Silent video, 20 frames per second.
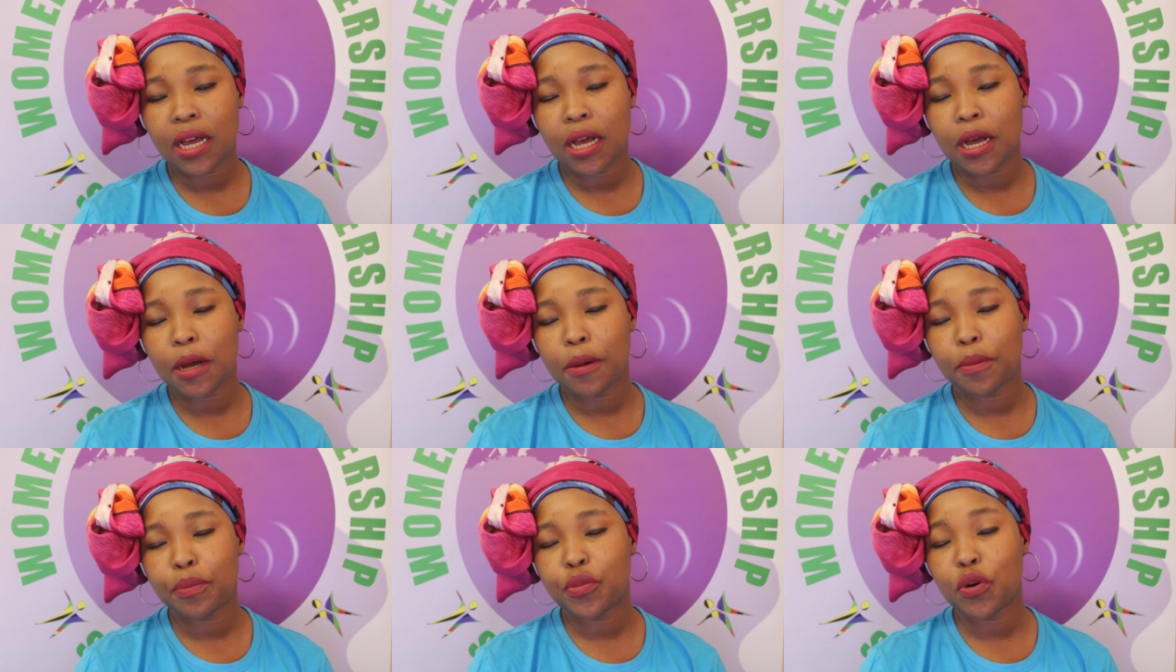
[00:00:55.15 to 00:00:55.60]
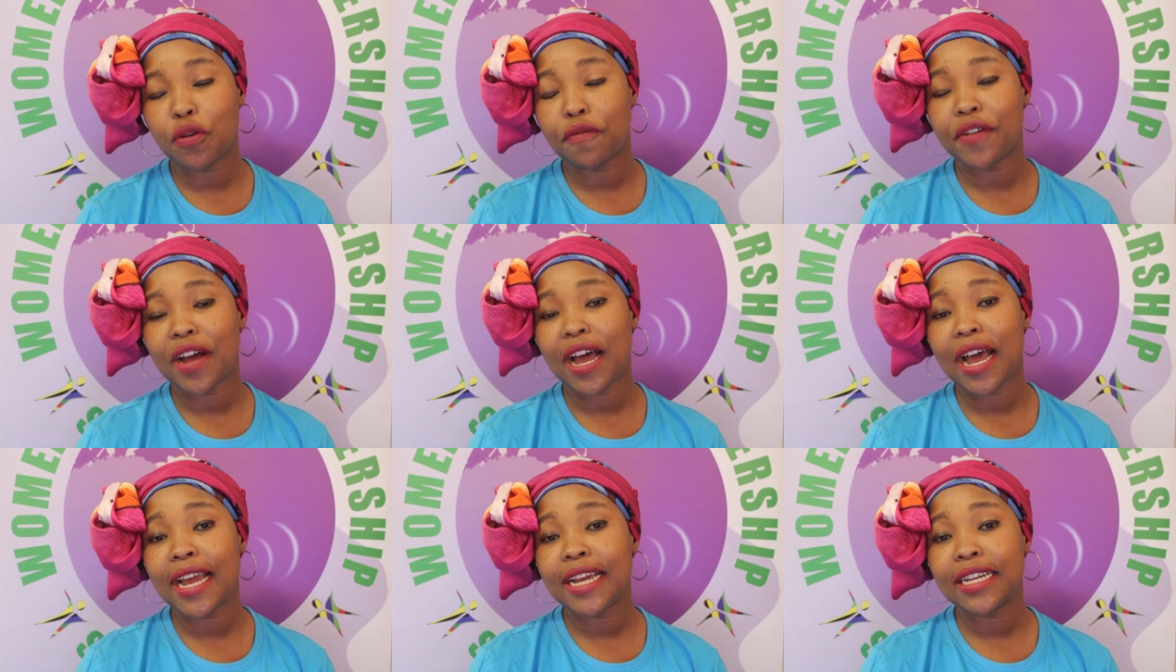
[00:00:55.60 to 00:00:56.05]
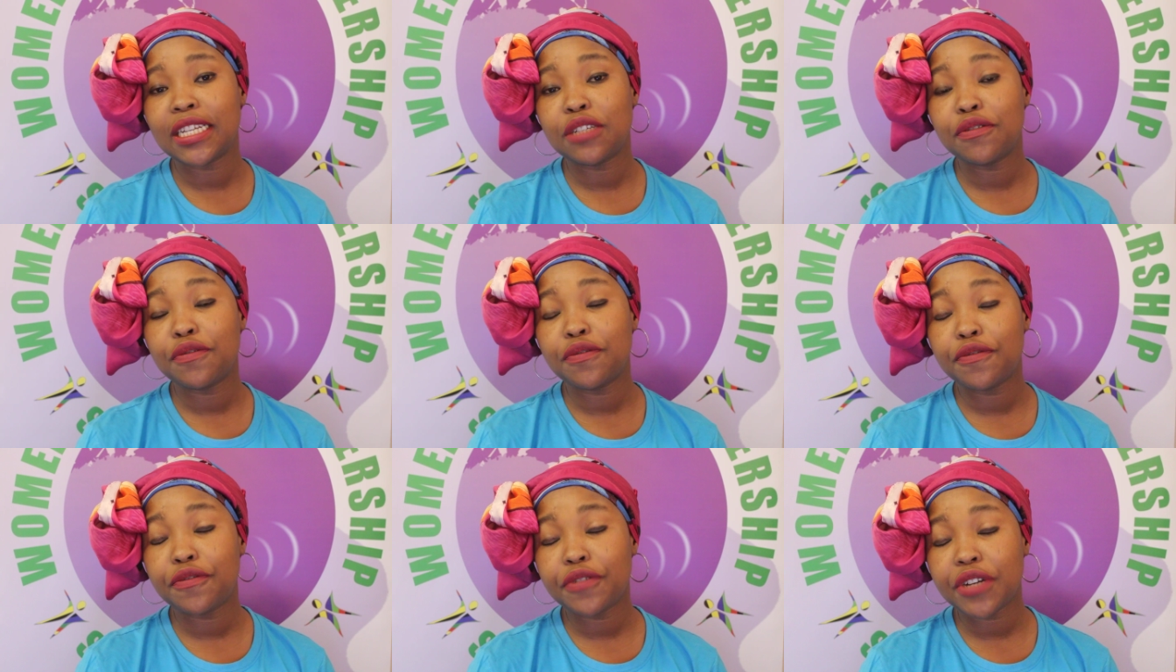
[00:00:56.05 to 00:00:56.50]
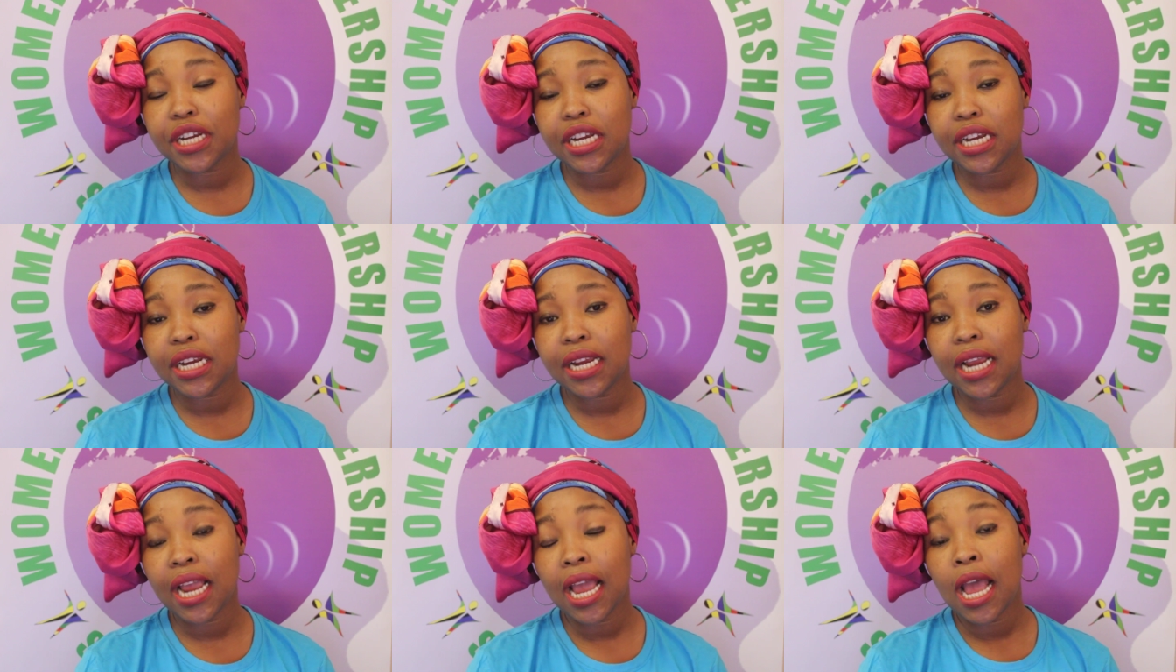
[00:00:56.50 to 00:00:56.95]
um, provide
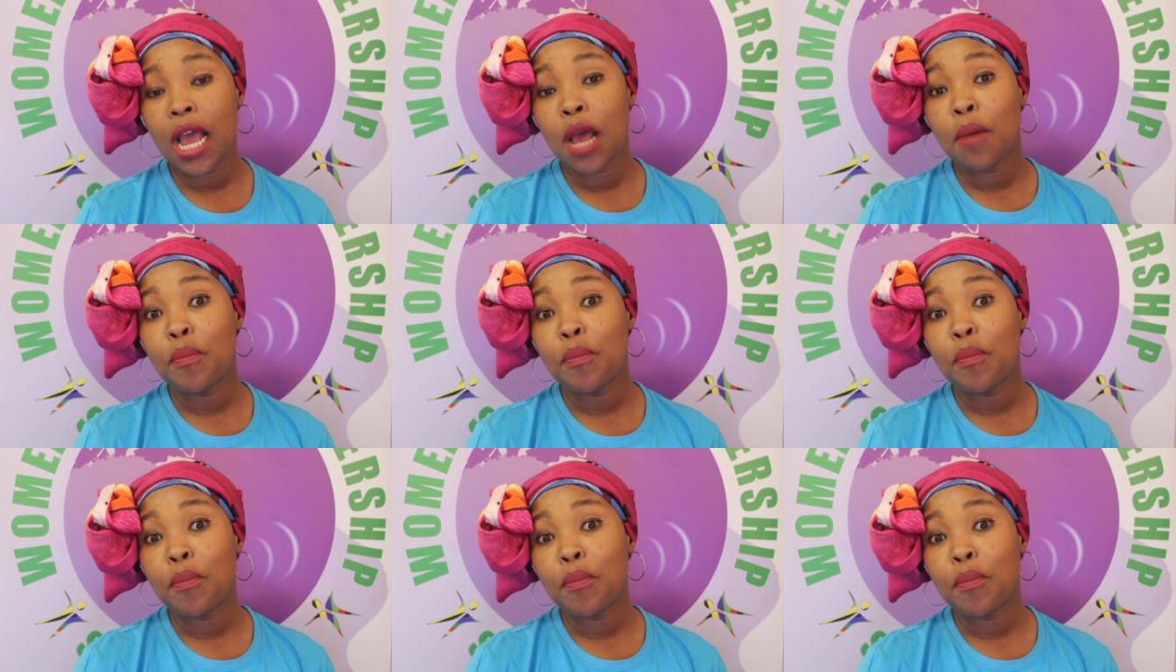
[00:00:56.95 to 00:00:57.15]
free,